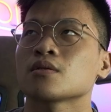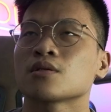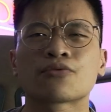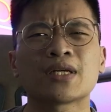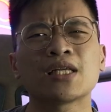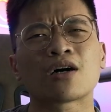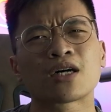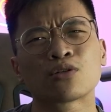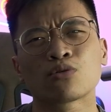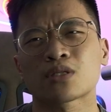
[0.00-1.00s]
There really
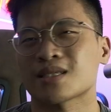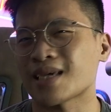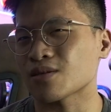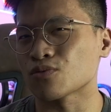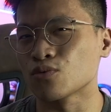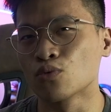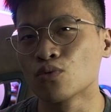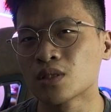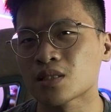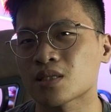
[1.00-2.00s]
are no set
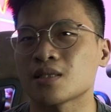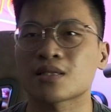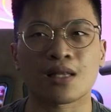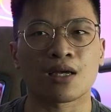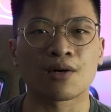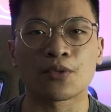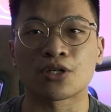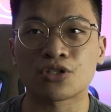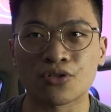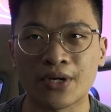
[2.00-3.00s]
rules in setting up
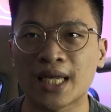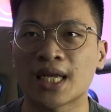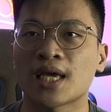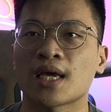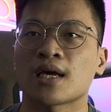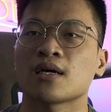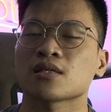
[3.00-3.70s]
your training,